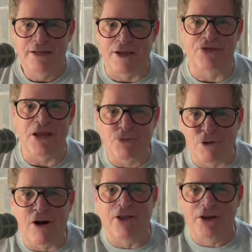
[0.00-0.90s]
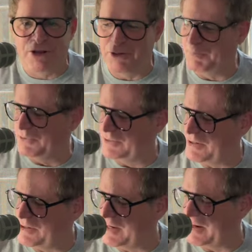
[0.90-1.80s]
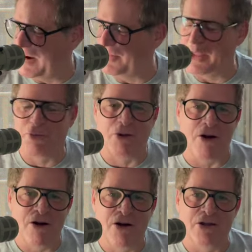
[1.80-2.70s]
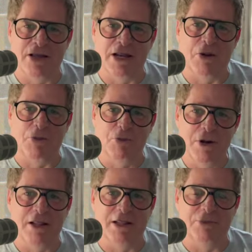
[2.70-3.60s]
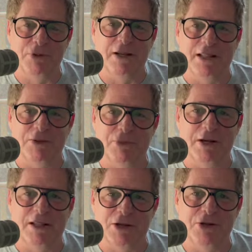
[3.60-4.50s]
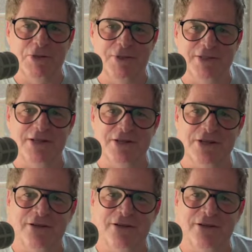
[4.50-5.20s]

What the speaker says: think we're all in a good position here. I think we're all in a really, really, really good position.